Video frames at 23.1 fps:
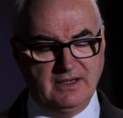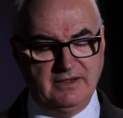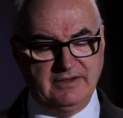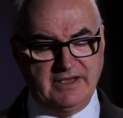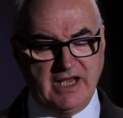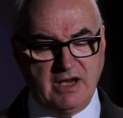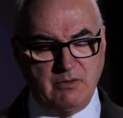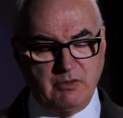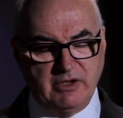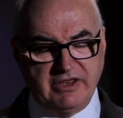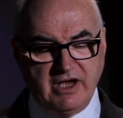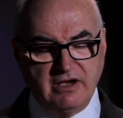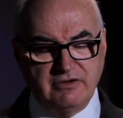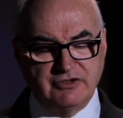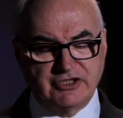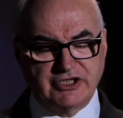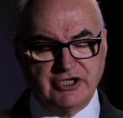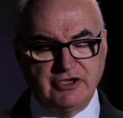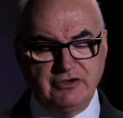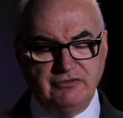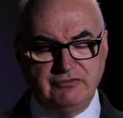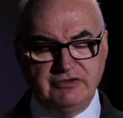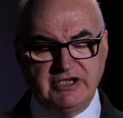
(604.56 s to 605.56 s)
There were those
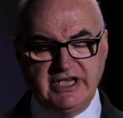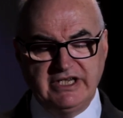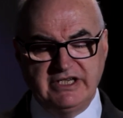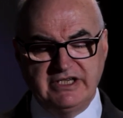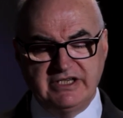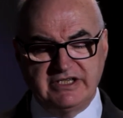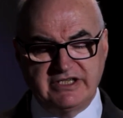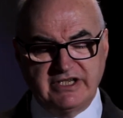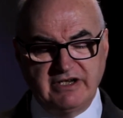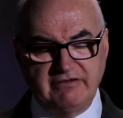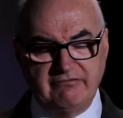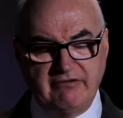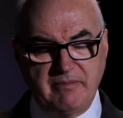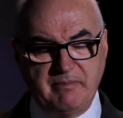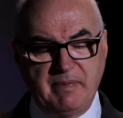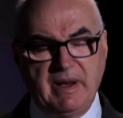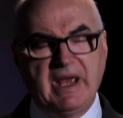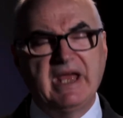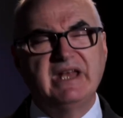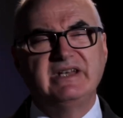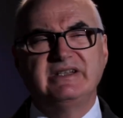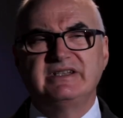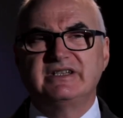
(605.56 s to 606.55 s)
who needed to
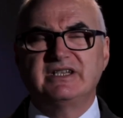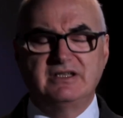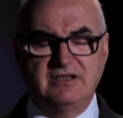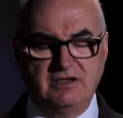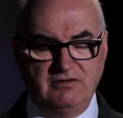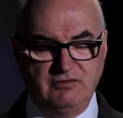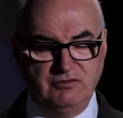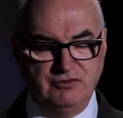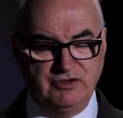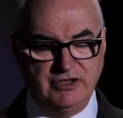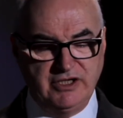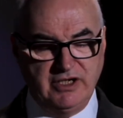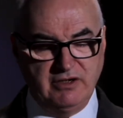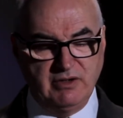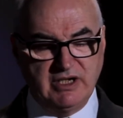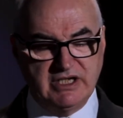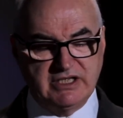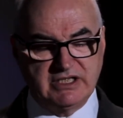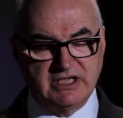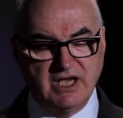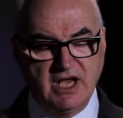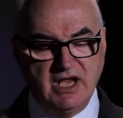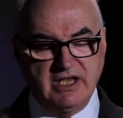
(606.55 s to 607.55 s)
repent and who knew
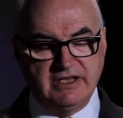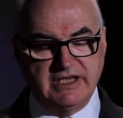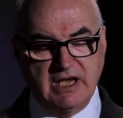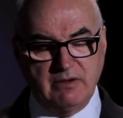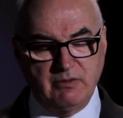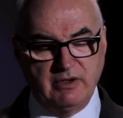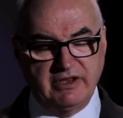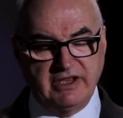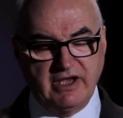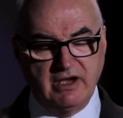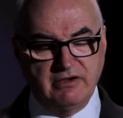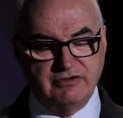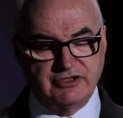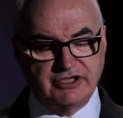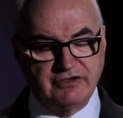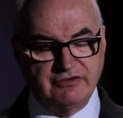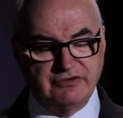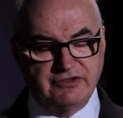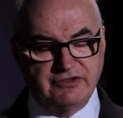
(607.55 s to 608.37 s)
it. There were those who